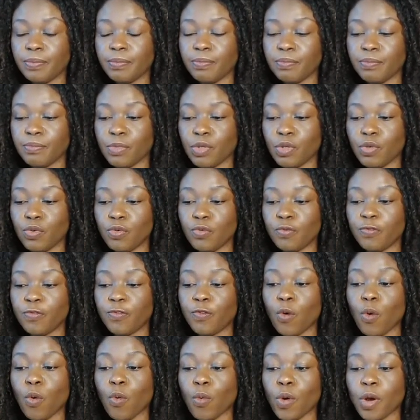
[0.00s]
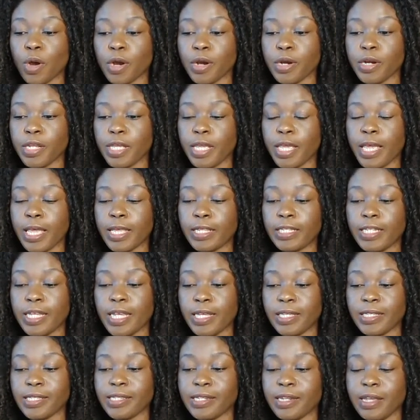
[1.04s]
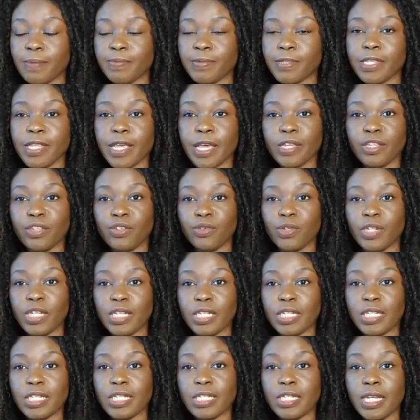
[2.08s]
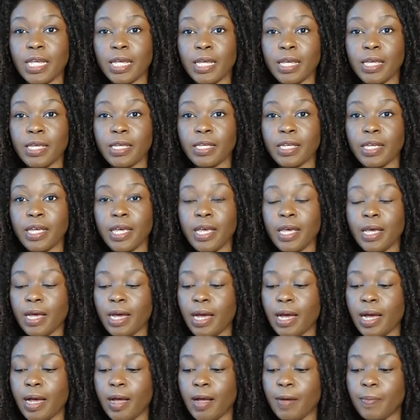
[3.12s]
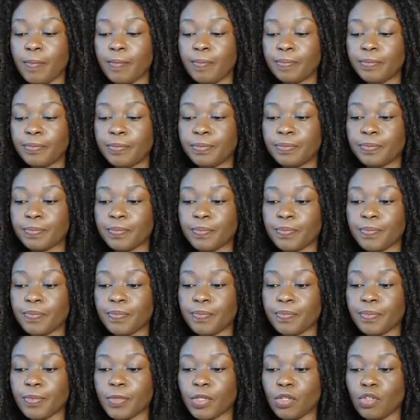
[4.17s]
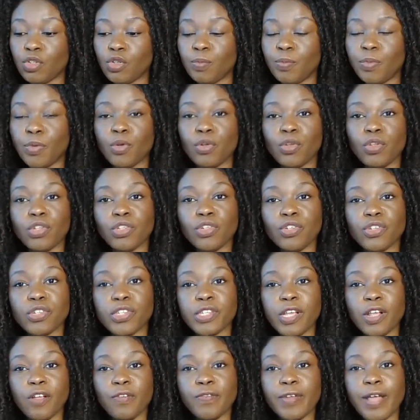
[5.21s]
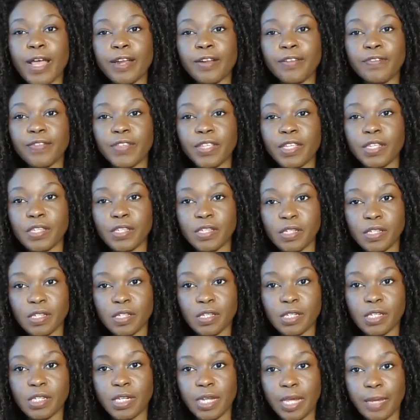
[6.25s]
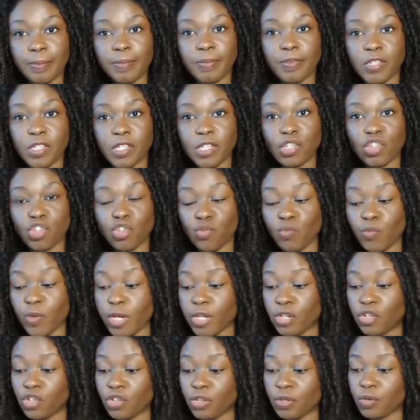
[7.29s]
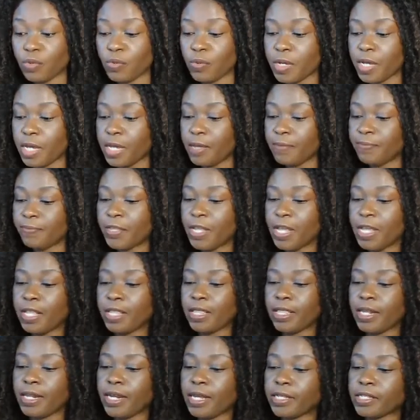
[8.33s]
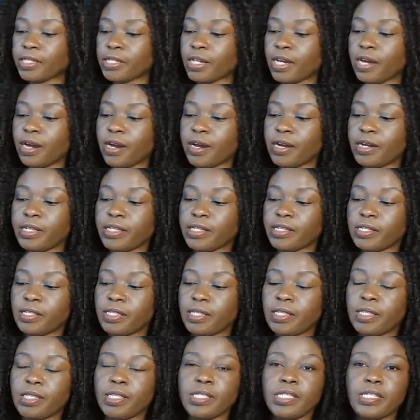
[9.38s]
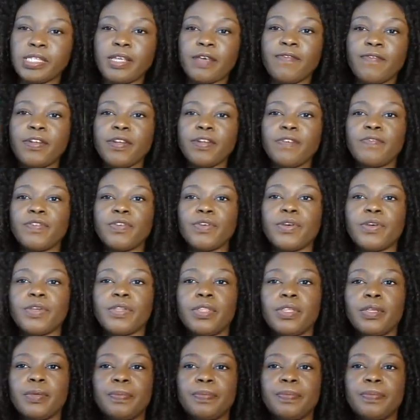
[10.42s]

move forward and take steps that you need to take, um, to pull yourself out of this type of situation. Okay, the next card is the Seven of Earth,